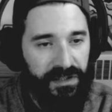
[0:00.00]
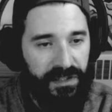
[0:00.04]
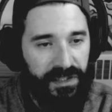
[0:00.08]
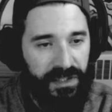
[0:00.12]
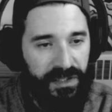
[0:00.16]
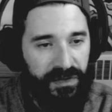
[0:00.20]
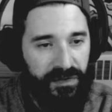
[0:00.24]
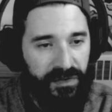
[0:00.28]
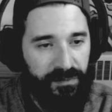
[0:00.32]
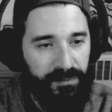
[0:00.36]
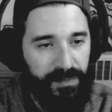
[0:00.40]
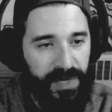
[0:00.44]

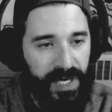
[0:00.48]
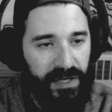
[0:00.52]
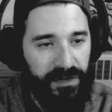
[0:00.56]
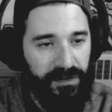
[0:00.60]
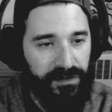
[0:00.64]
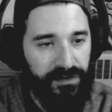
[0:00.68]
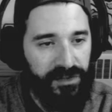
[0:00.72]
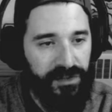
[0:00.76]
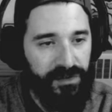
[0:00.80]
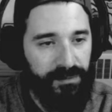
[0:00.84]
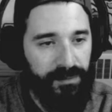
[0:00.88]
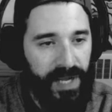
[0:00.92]
a
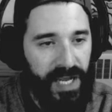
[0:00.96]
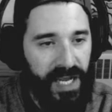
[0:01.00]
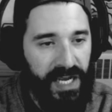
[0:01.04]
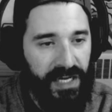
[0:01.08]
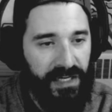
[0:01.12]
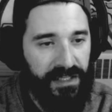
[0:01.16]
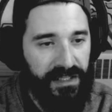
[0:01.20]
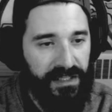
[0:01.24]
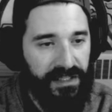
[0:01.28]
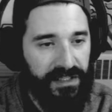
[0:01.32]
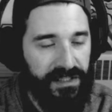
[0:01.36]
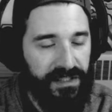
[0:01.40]

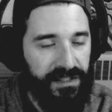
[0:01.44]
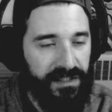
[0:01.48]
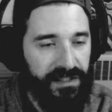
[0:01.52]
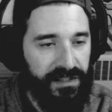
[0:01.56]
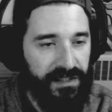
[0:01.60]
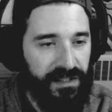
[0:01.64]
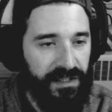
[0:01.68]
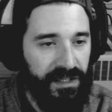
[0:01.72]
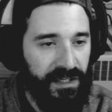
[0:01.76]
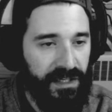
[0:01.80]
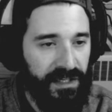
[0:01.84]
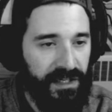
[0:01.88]
monochromatic
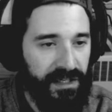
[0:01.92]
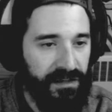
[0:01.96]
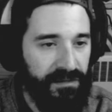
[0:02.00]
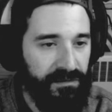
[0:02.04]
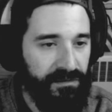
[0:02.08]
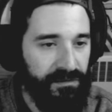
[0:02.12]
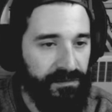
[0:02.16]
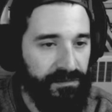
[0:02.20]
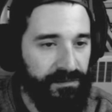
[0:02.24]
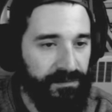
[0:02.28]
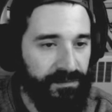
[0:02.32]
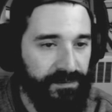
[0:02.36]

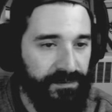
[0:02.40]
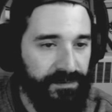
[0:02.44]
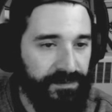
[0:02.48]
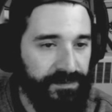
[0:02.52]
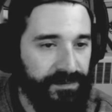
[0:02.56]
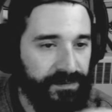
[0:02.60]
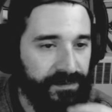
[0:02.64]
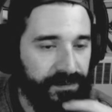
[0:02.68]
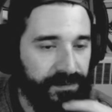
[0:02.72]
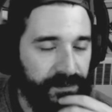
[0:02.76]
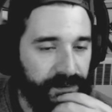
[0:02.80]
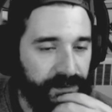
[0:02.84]

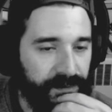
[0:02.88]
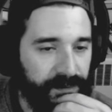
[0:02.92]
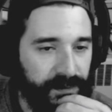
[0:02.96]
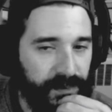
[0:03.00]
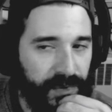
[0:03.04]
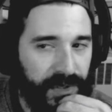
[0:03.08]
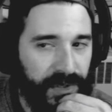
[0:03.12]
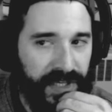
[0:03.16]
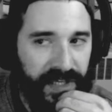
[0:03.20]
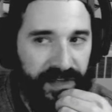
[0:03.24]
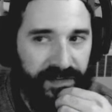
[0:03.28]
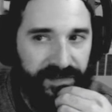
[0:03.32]

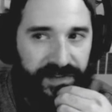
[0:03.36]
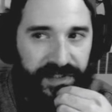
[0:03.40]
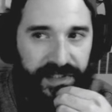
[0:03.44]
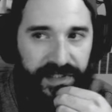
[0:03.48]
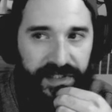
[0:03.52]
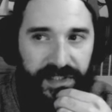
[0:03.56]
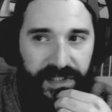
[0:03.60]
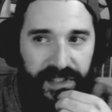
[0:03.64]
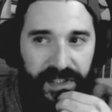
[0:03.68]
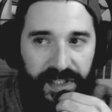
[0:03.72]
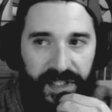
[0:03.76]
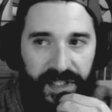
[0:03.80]
whatever.